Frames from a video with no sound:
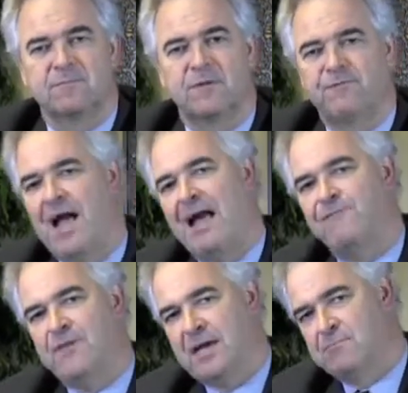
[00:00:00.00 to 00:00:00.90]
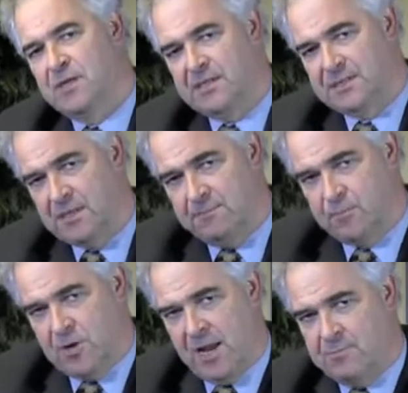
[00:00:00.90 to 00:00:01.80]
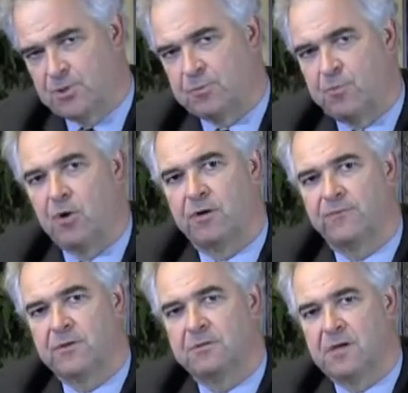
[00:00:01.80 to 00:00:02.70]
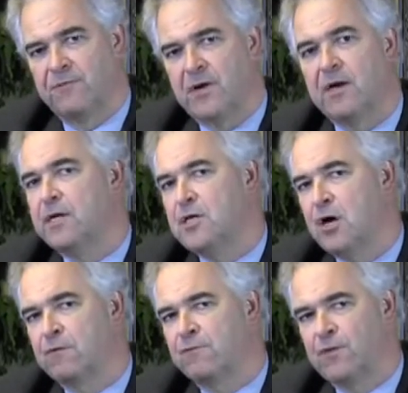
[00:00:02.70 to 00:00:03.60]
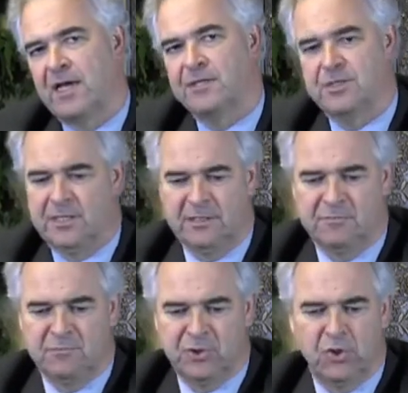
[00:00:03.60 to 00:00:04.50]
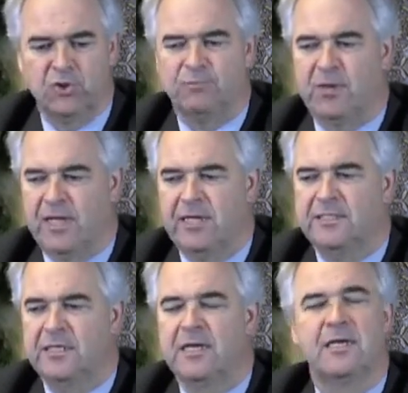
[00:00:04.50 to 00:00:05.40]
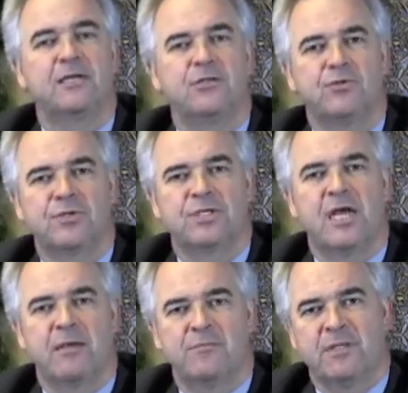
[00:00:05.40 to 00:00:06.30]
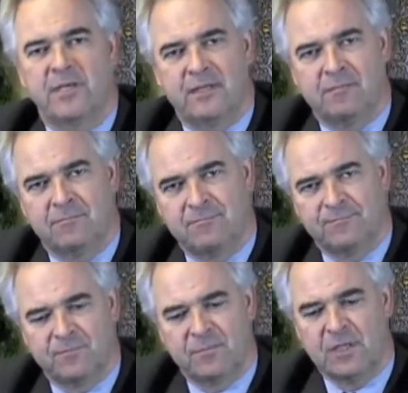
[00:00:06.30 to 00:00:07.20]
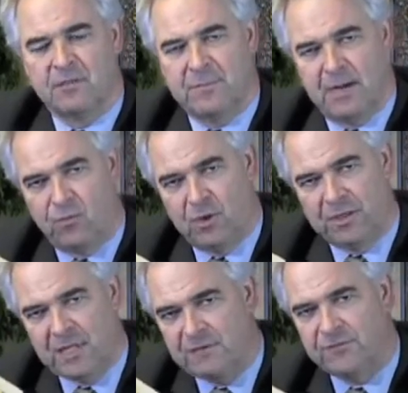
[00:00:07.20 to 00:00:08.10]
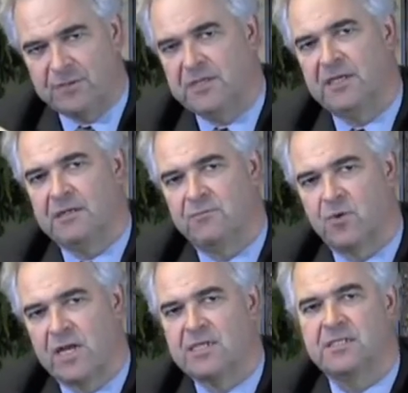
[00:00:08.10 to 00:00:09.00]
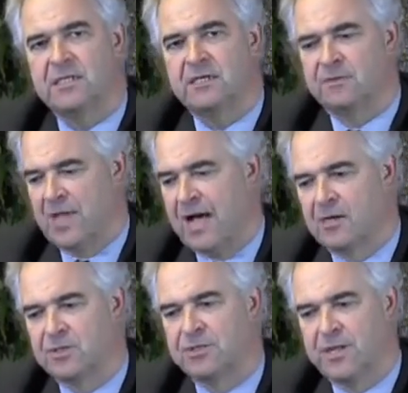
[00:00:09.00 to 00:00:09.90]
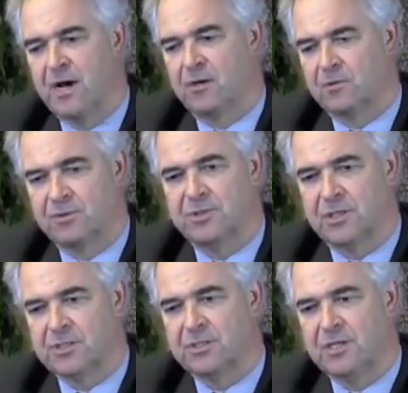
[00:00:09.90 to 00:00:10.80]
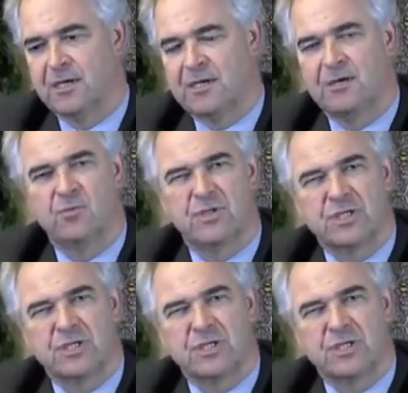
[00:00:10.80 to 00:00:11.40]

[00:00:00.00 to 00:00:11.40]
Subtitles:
the 5 families that perhaps are part of a very young fledgling church plant do the same thing? Think about what Neva did, raising $1,000 just with